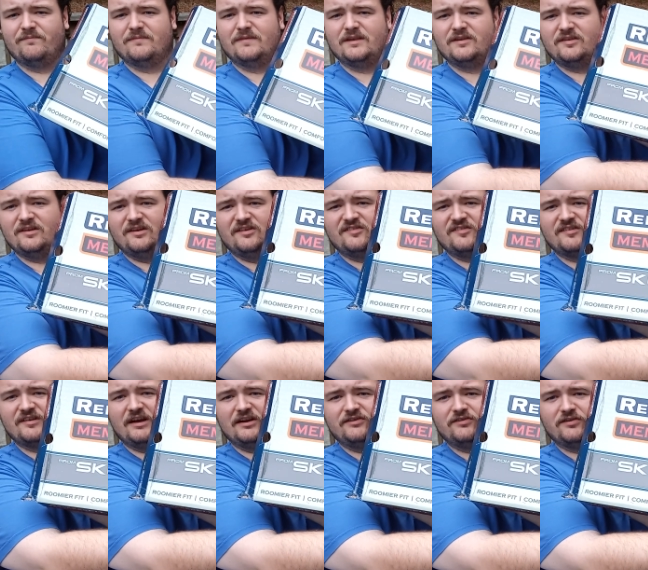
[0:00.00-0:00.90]
says
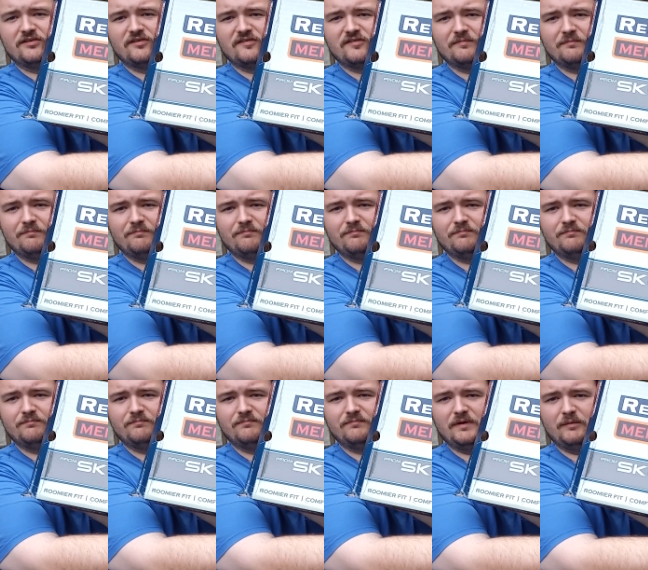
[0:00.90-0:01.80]
Skechers
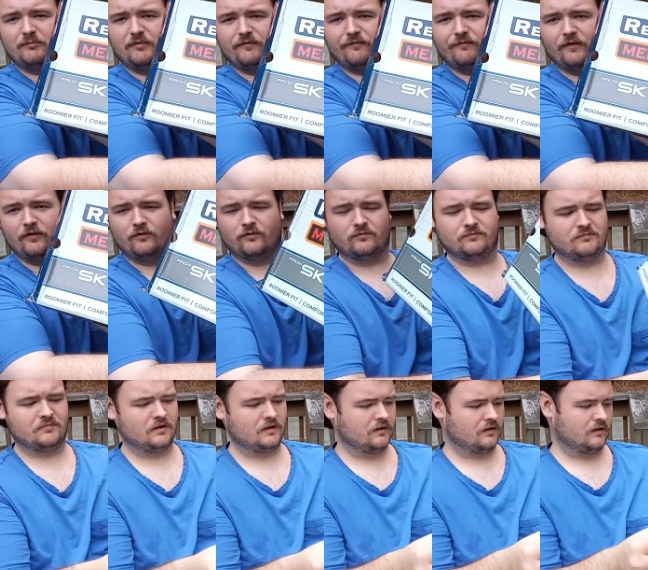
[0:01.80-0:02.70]
memory foam
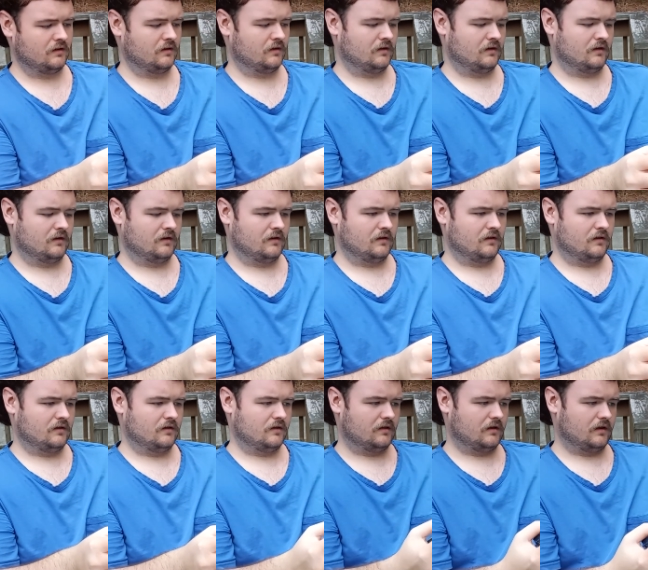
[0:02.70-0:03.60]

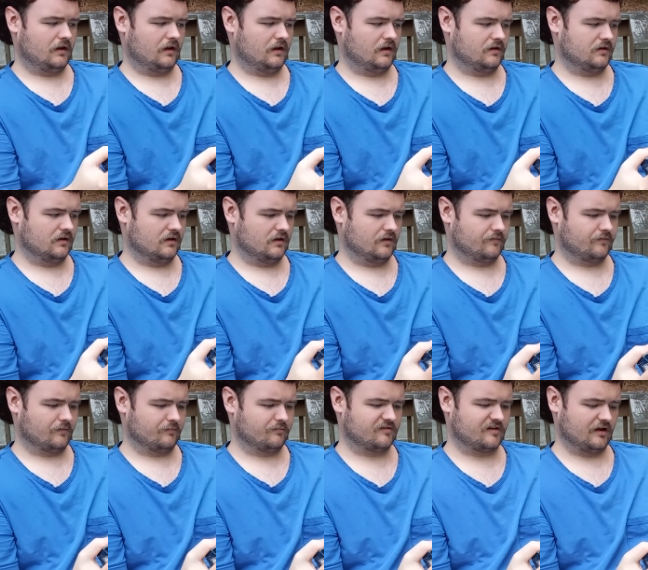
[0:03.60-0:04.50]
and uh,
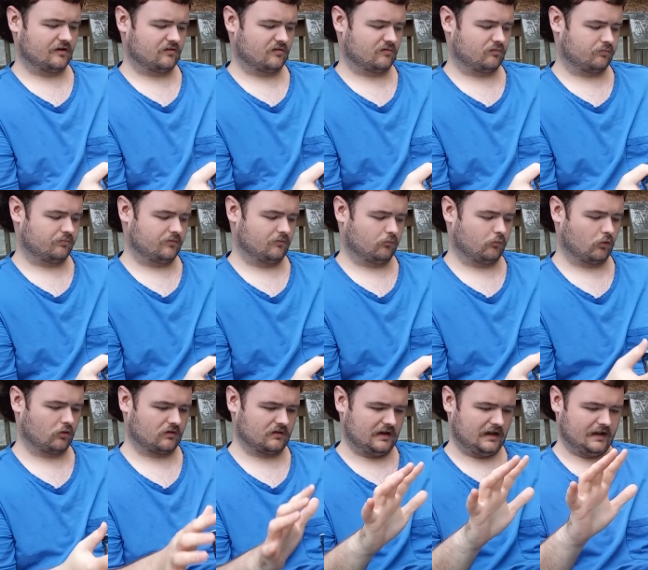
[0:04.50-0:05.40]
from Skechers, the
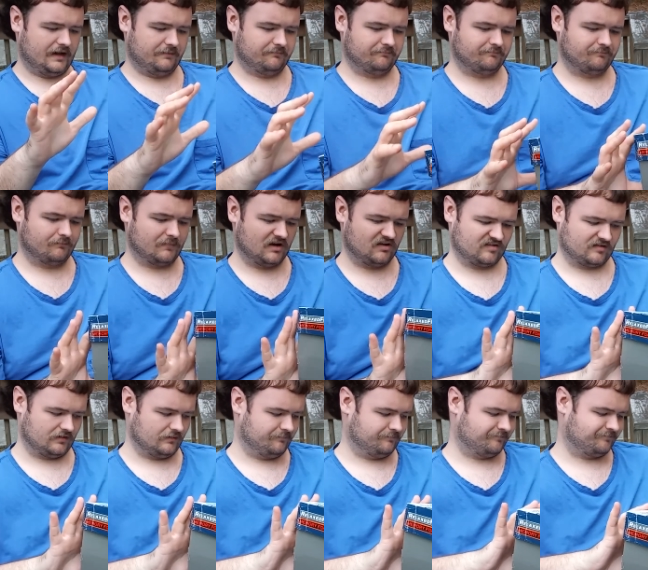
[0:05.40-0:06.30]
work line, basically.